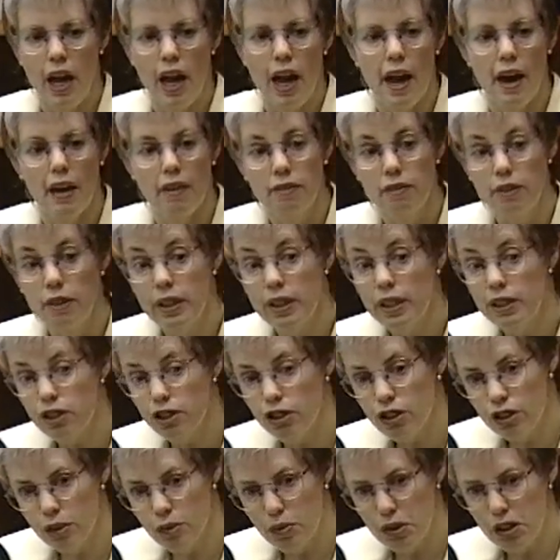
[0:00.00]
every
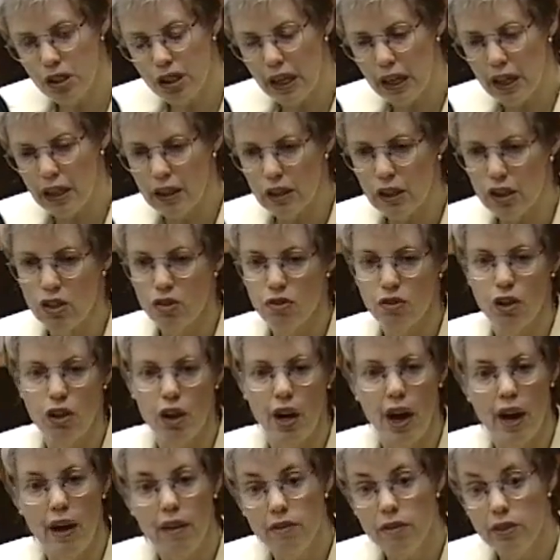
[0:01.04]
circumstance for
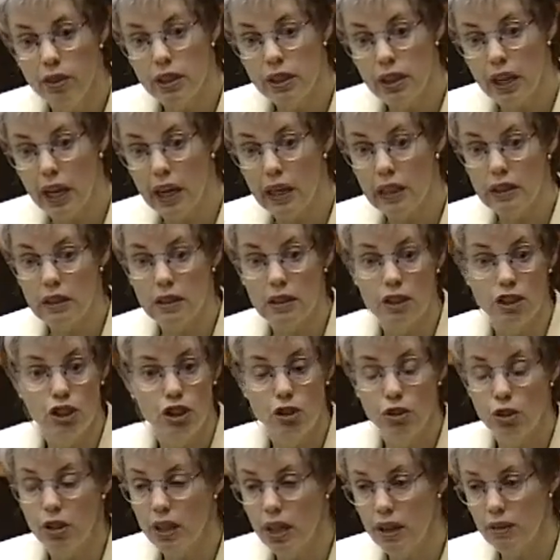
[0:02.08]
every test that you
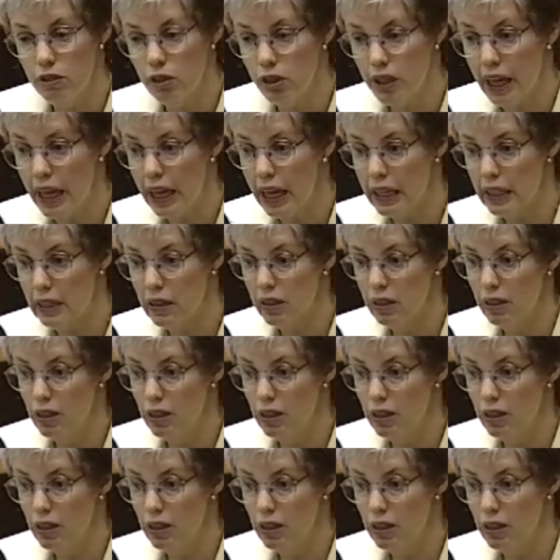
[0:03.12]
could ever get.